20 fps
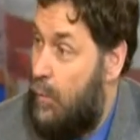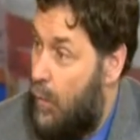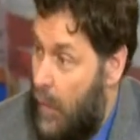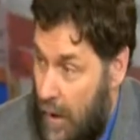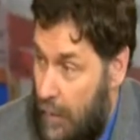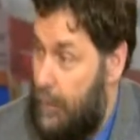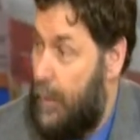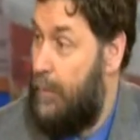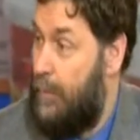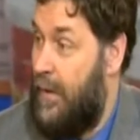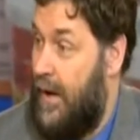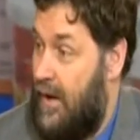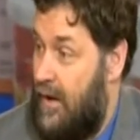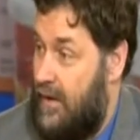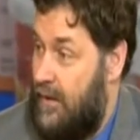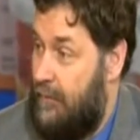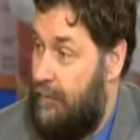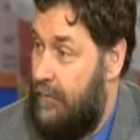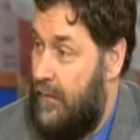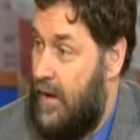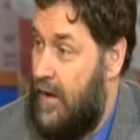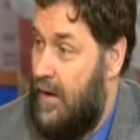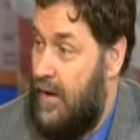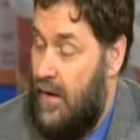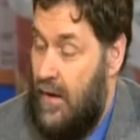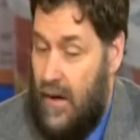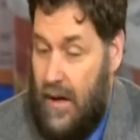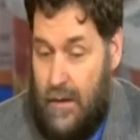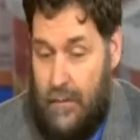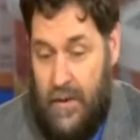well prepared.
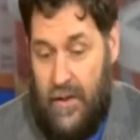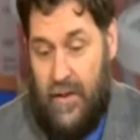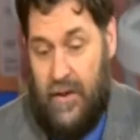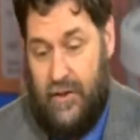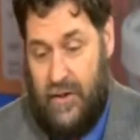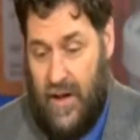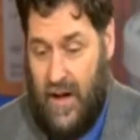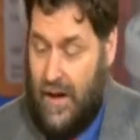I mean, the